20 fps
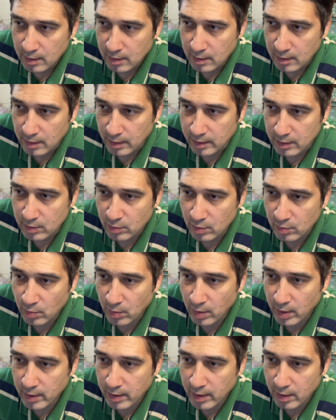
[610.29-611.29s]
like this was
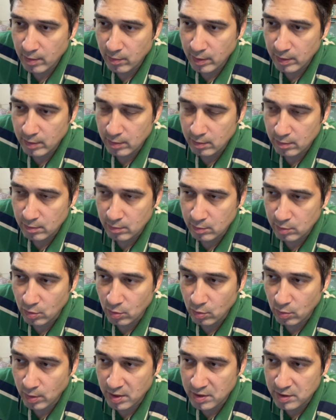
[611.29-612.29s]
working with
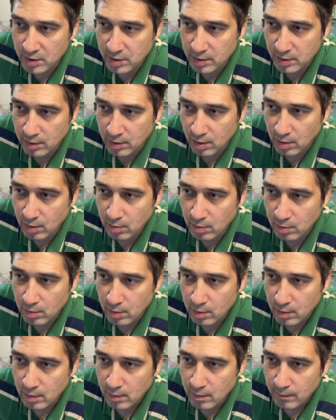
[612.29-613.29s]
2 versions ago,
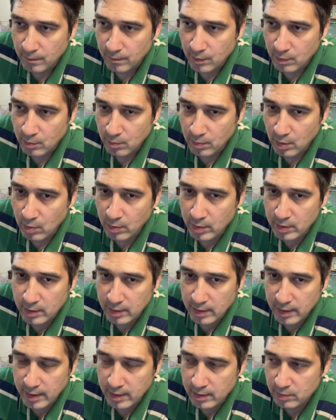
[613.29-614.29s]
but with the
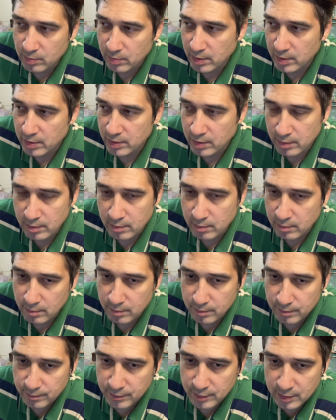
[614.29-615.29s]
latest version,
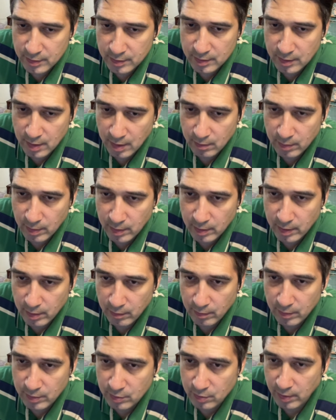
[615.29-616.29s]
this is not
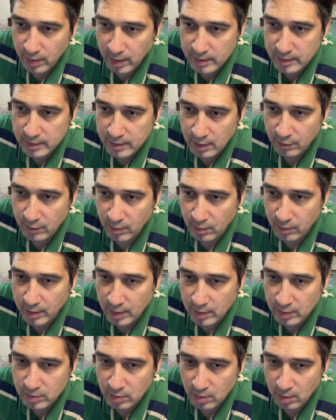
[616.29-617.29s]
working. We'll try and see if a
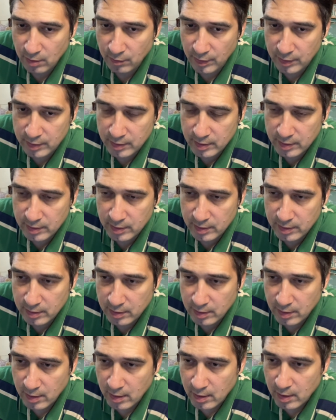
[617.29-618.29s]
reinstall fixes this.
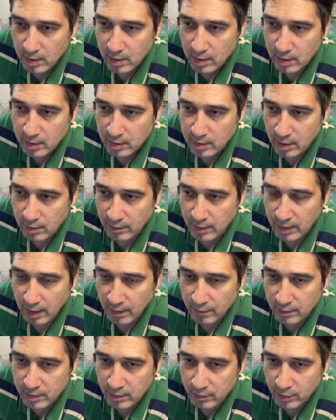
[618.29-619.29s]
Then we
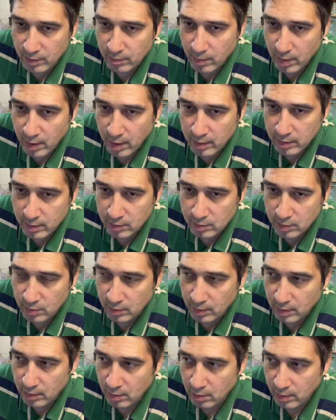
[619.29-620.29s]
have a different model. So you
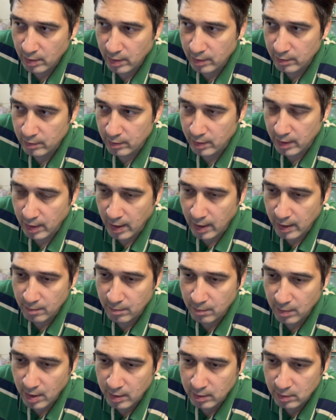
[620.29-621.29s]
could go ahead, you could add a
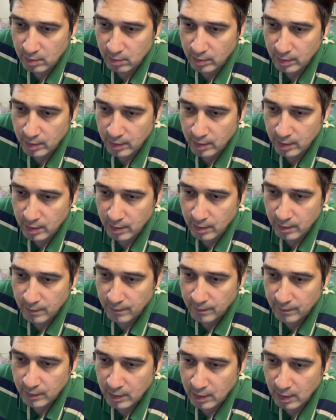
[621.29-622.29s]
model over here,
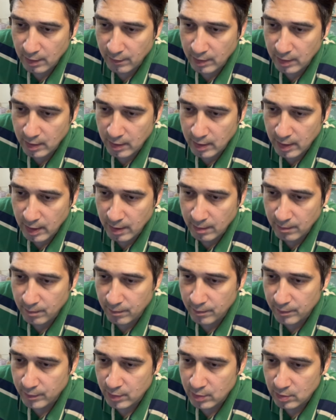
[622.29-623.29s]
give it a name,
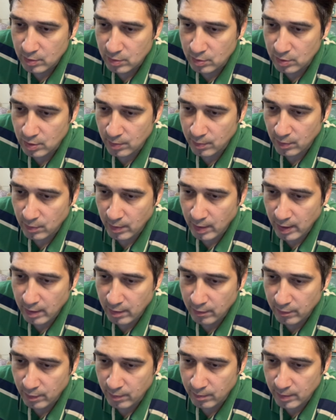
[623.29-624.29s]
choose a
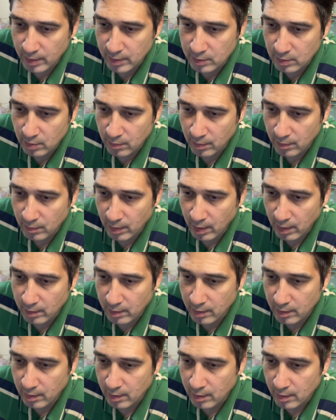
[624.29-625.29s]
provider, put me a software
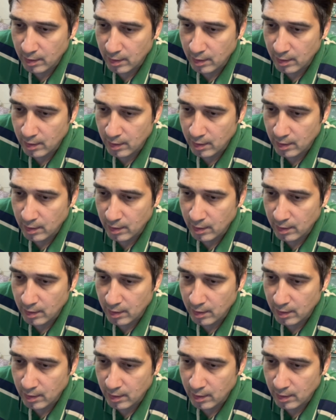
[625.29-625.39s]
router,